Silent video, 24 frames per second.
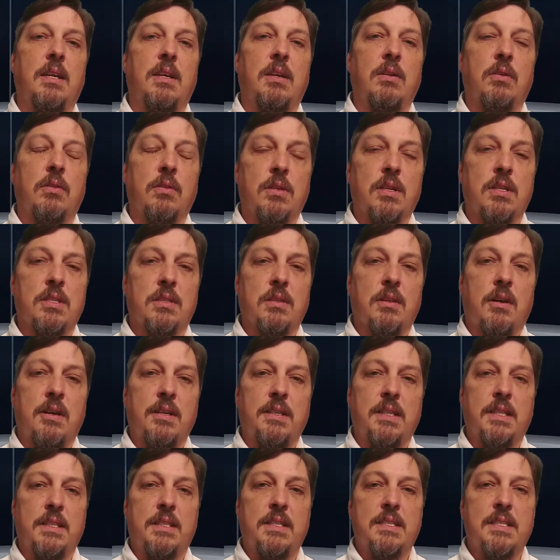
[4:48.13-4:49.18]
or does
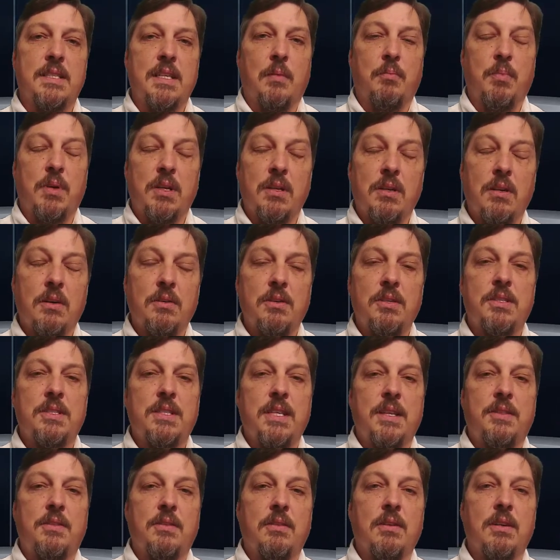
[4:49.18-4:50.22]
law need to step in?
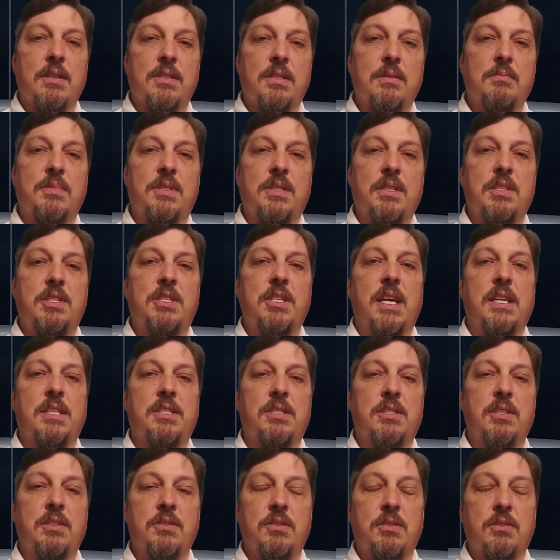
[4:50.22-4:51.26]
Notice that there are some
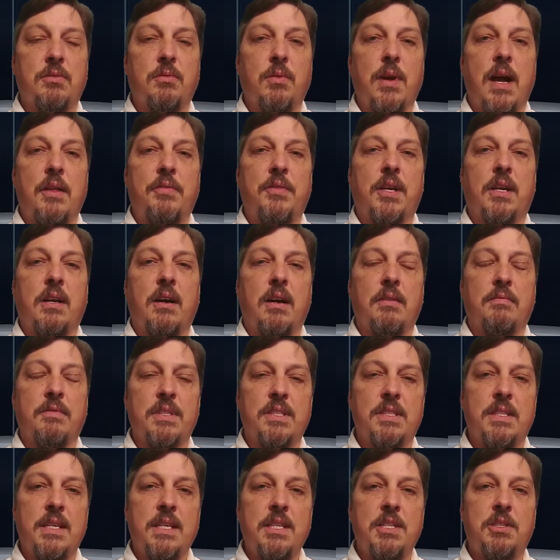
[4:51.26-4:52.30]
suggestions throughout the
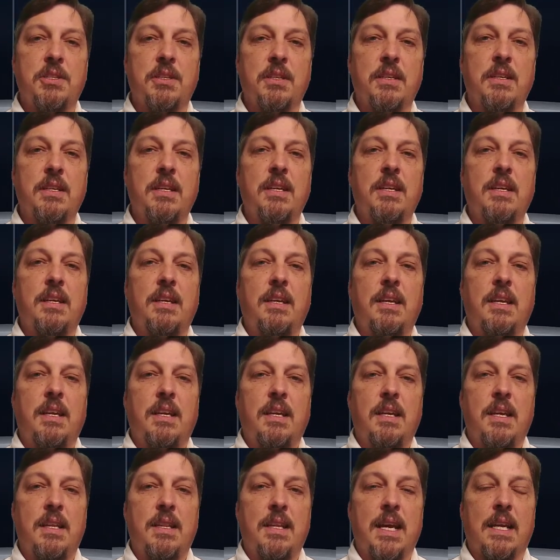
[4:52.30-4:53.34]
conversation
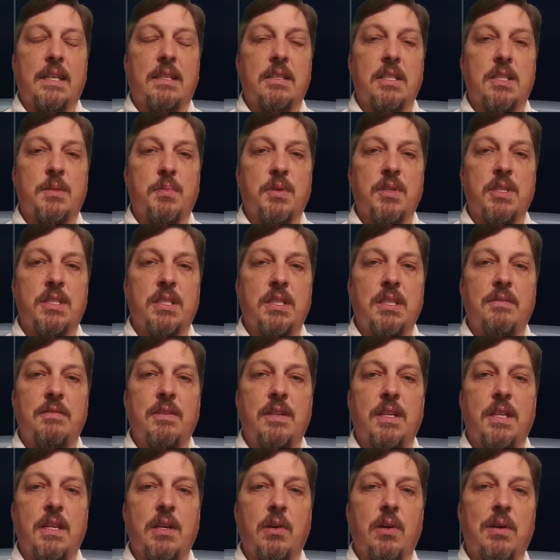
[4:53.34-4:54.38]
in that Kaspersky
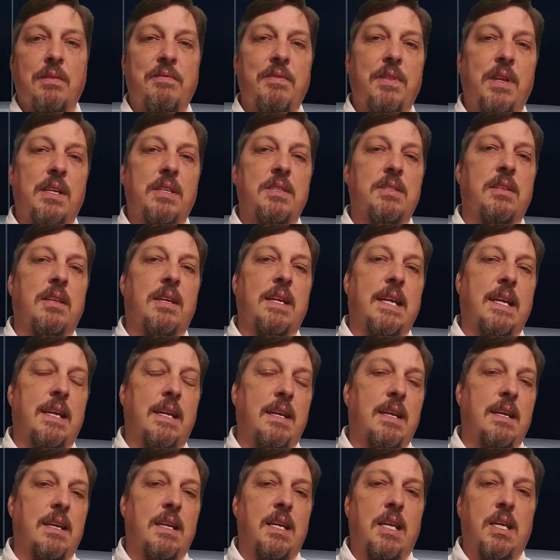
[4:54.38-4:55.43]
video of things
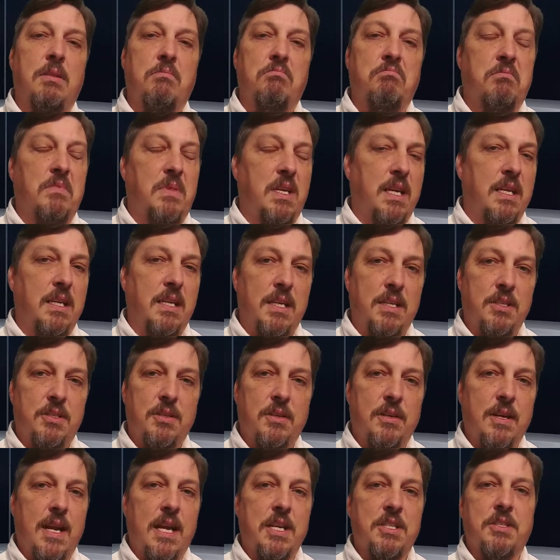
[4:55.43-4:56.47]
like an
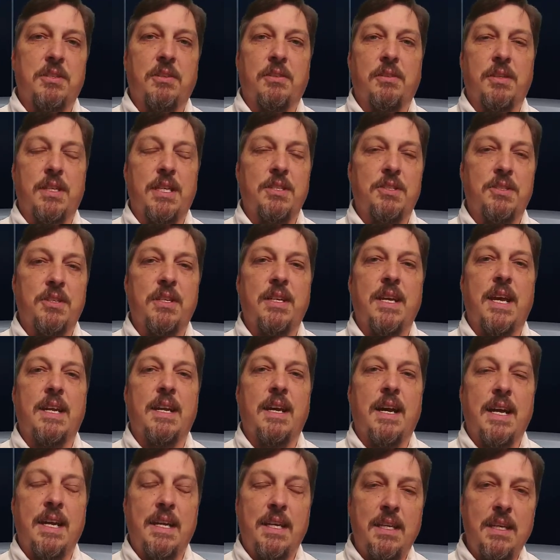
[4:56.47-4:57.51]
international internet
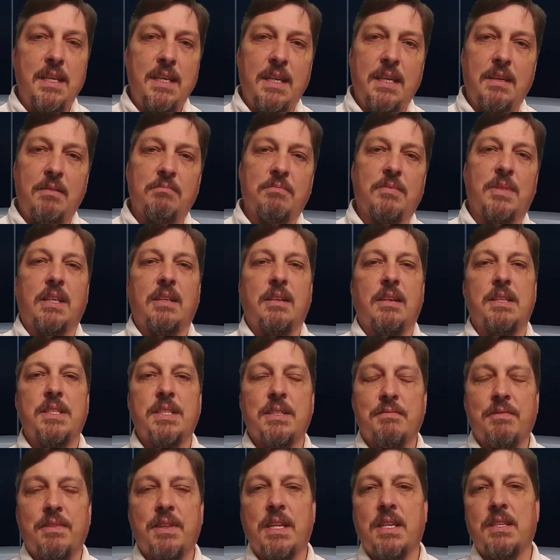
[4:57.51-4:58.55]
ID, the
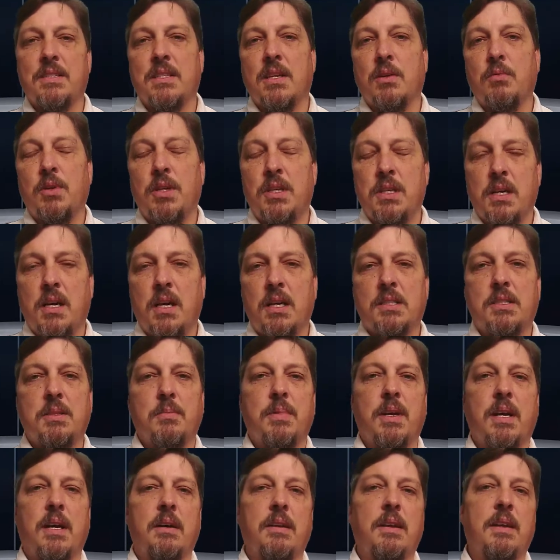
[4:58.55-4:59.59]
kinds of things that we talked
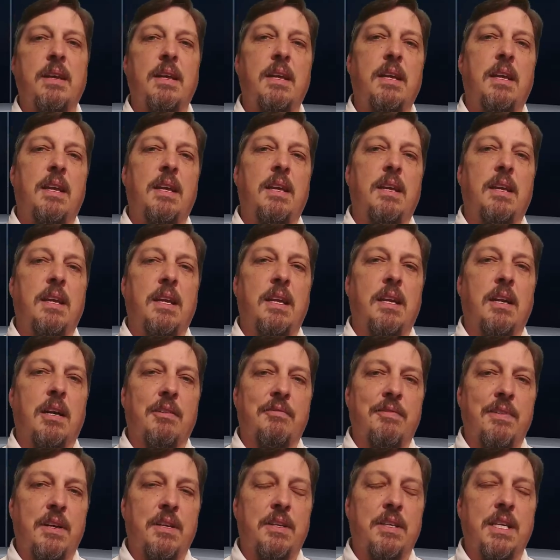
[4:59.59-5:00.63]
about in our
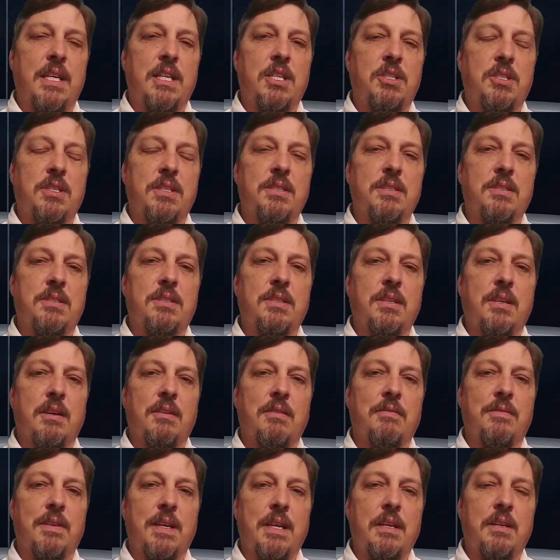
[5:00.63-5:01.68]
Foundations
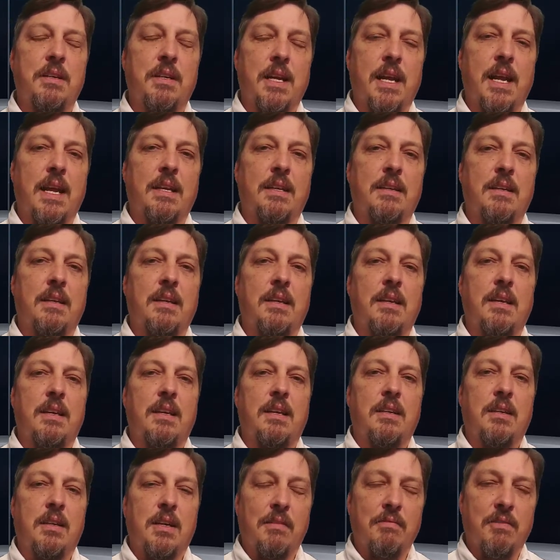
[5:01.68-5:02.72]
of Internet
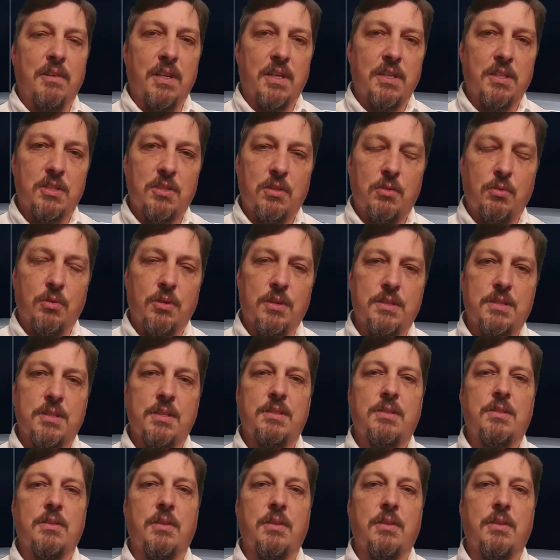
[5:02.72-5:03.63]
Governance course. So